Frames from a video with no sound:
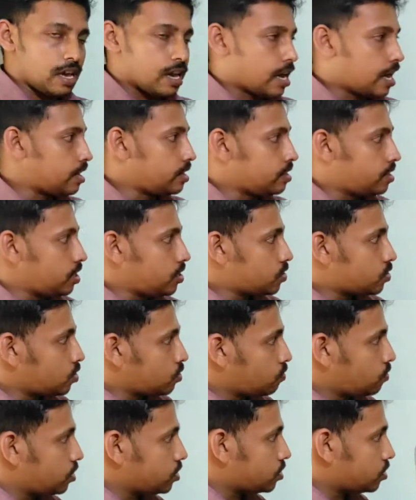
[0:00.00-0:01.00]
And these
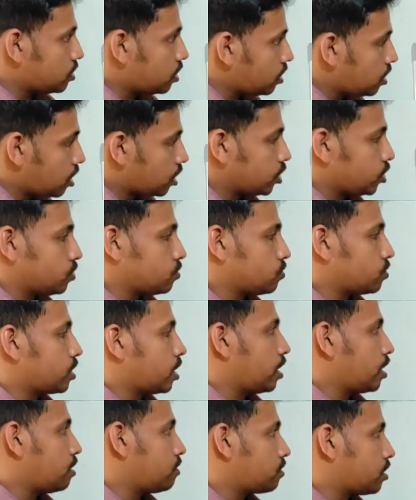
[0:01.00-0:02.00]
unicellular
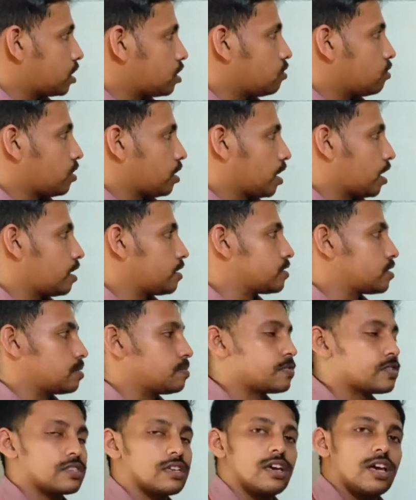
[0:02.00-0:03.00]
eukaryotic
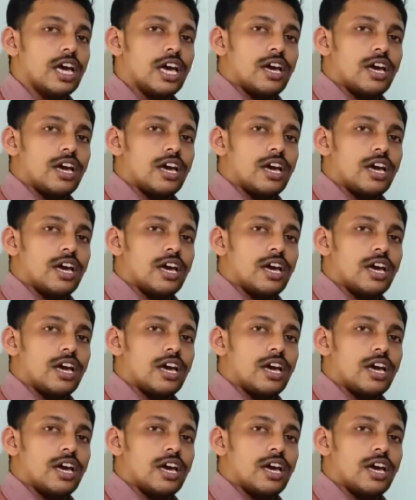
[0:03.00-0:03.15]
organisms,